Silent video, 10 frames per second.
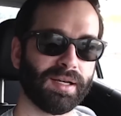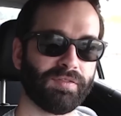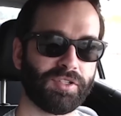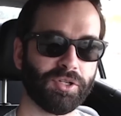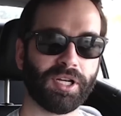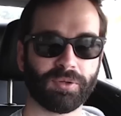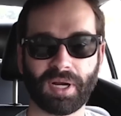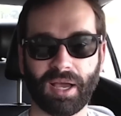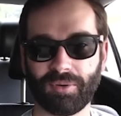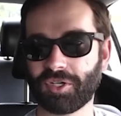of doing
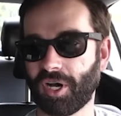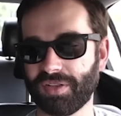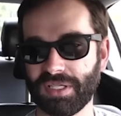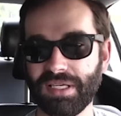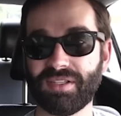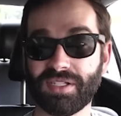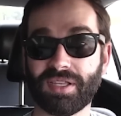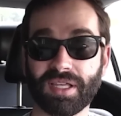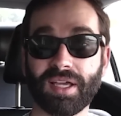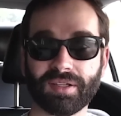what I would call the easy
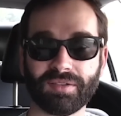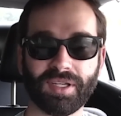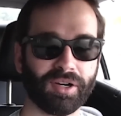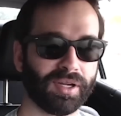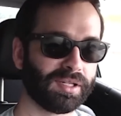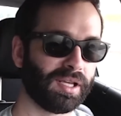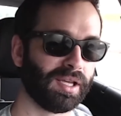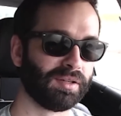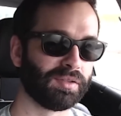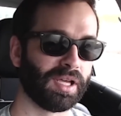thing, you know, and
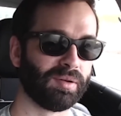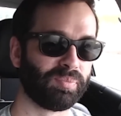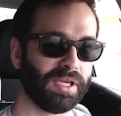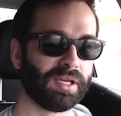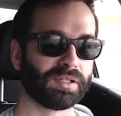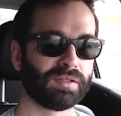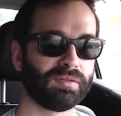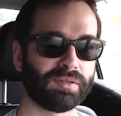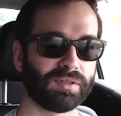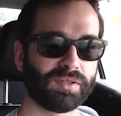and and being
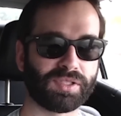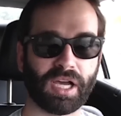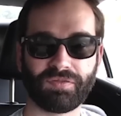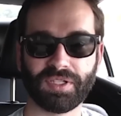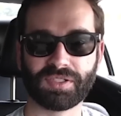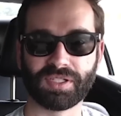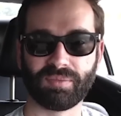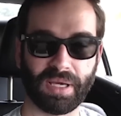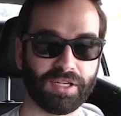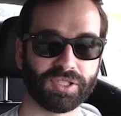selfless
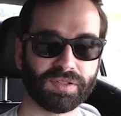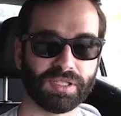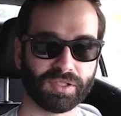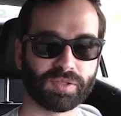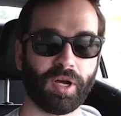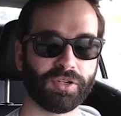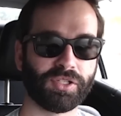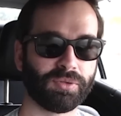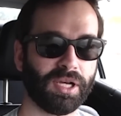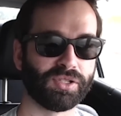and patient in the small
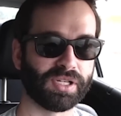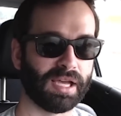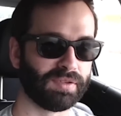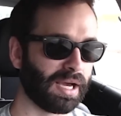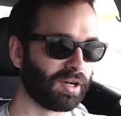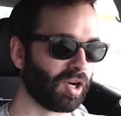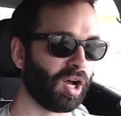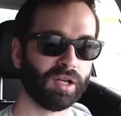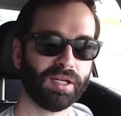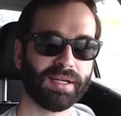situations. I have not at
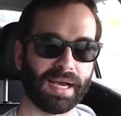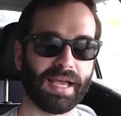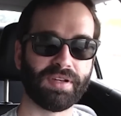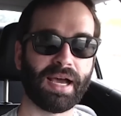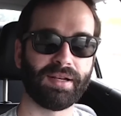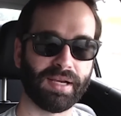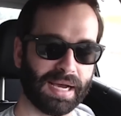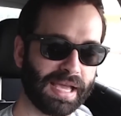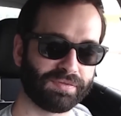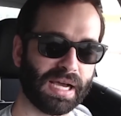all. I have not.
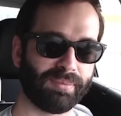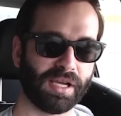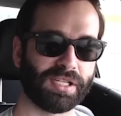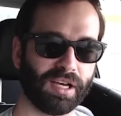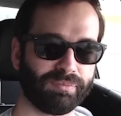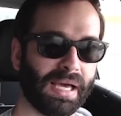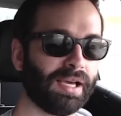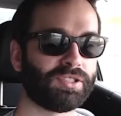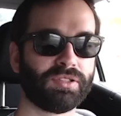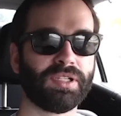I have not myself
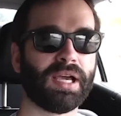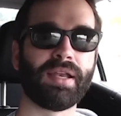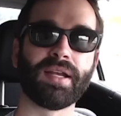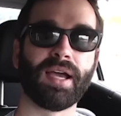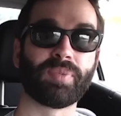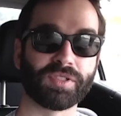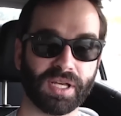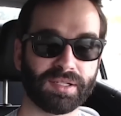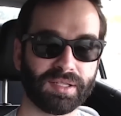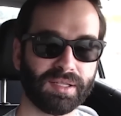mastered the ninety nine
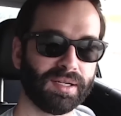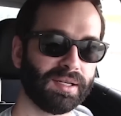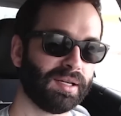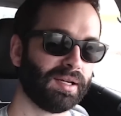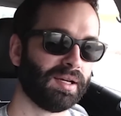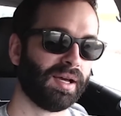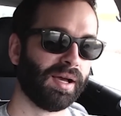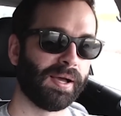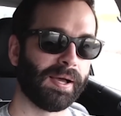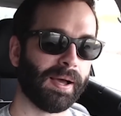percent.
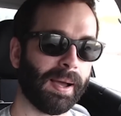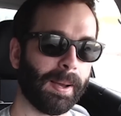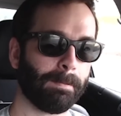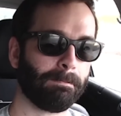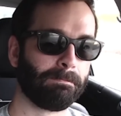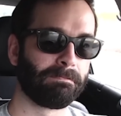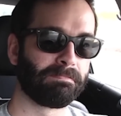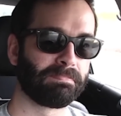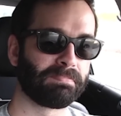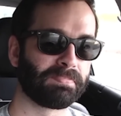Um,
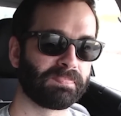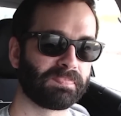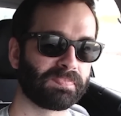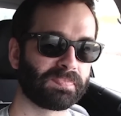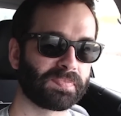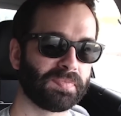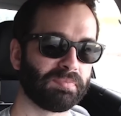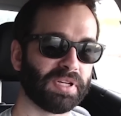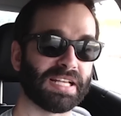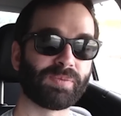
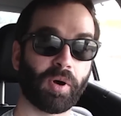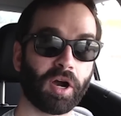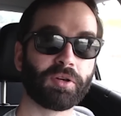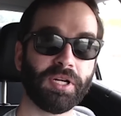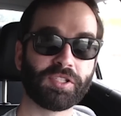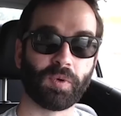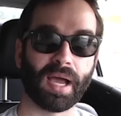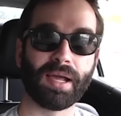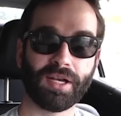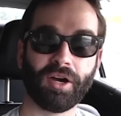but that's part of the reason
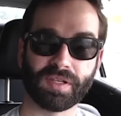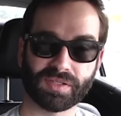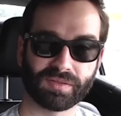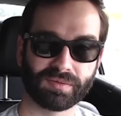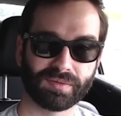why I know this,